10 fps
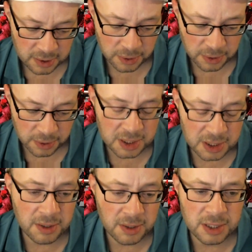generation
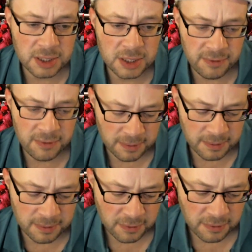after them.
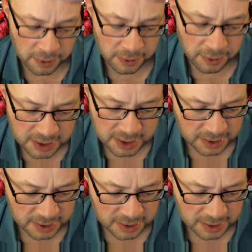For instance,